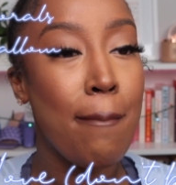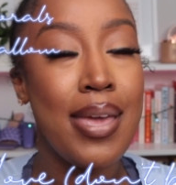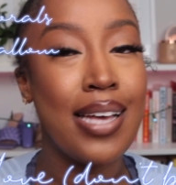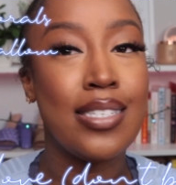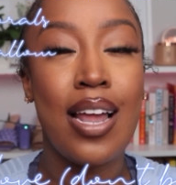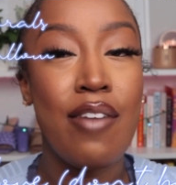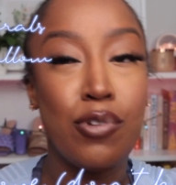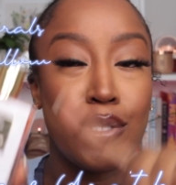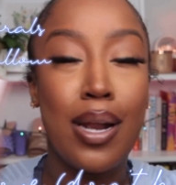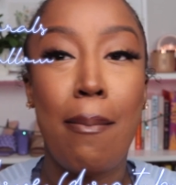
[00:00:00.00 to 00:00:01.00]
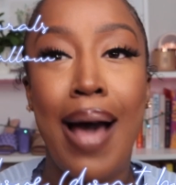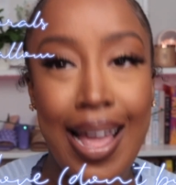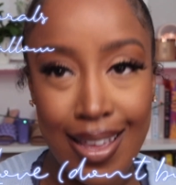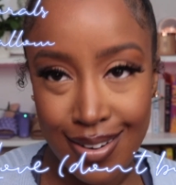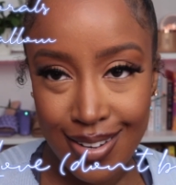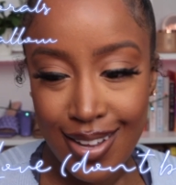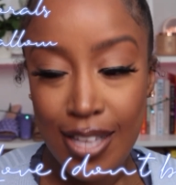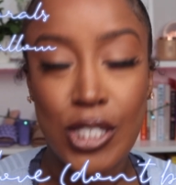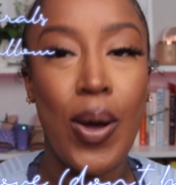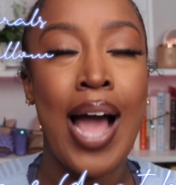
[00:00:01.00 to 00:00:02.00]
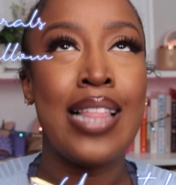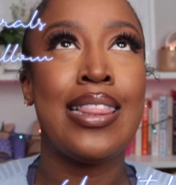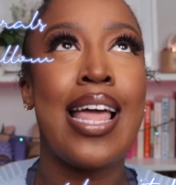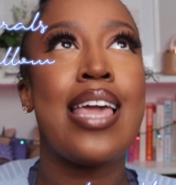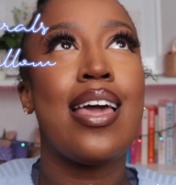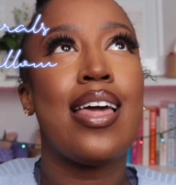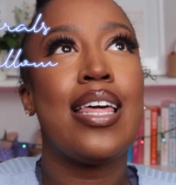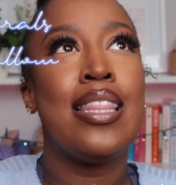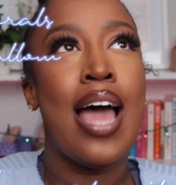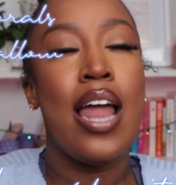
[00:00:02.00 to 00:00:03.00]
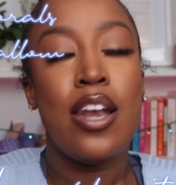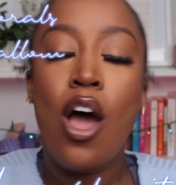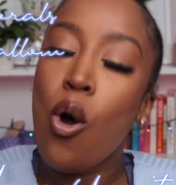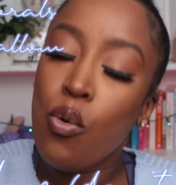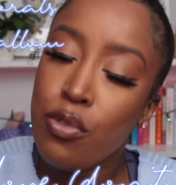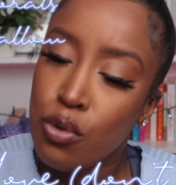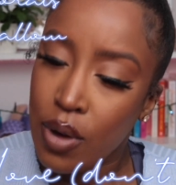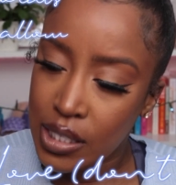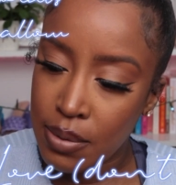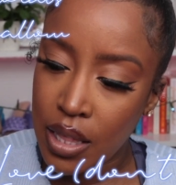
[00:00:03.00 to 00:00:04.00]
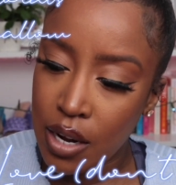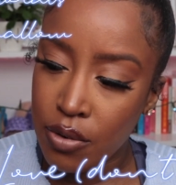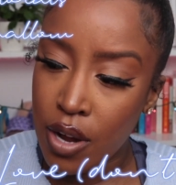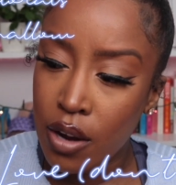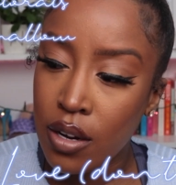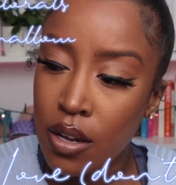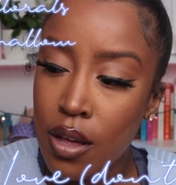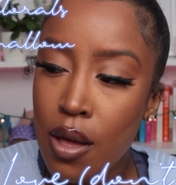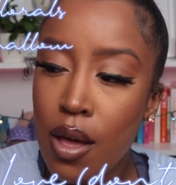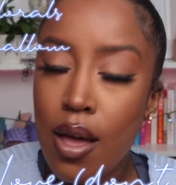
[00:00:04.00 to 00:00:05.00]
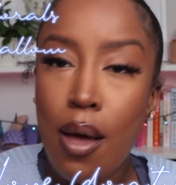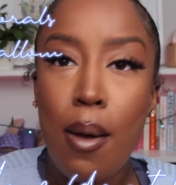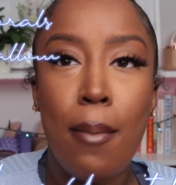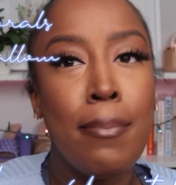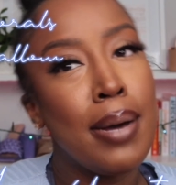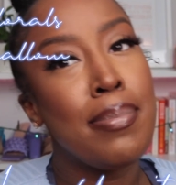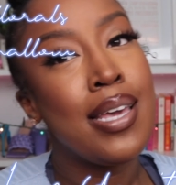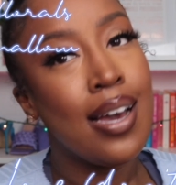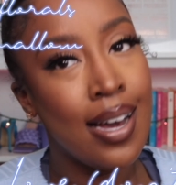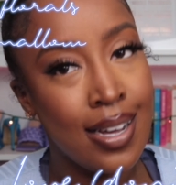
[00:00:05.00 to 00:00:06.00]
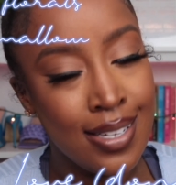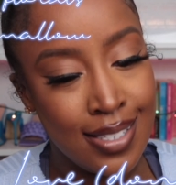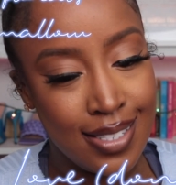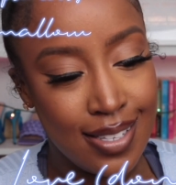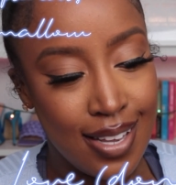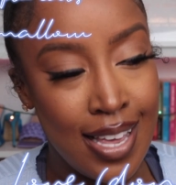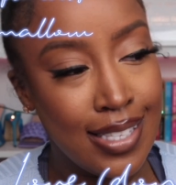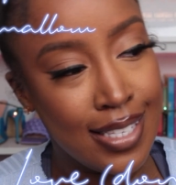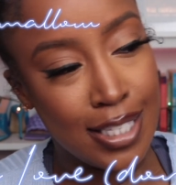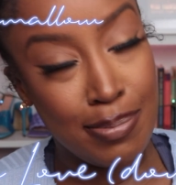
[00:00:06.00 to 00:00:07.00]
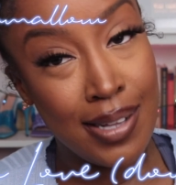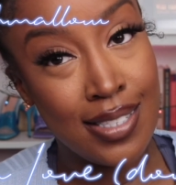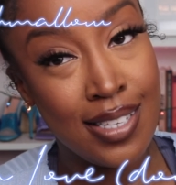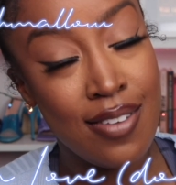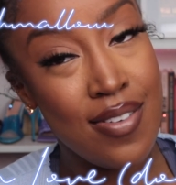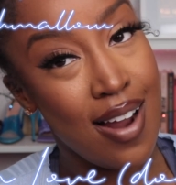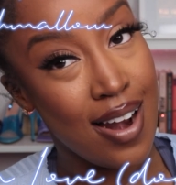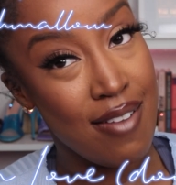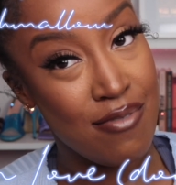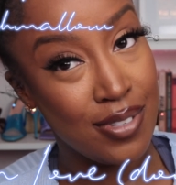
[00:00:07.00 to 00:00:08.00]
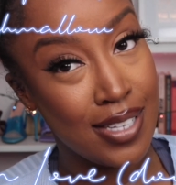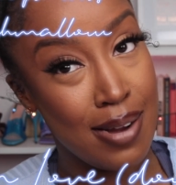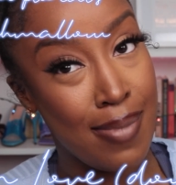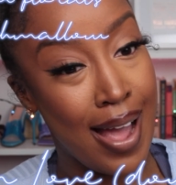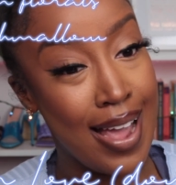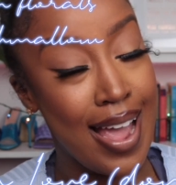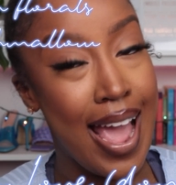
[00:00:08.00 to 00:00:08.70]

Because not everyone's gonna buy it. So I like that. Not only do I smell like Rihanna, but because it's expensive, not everyone's gonna buy it.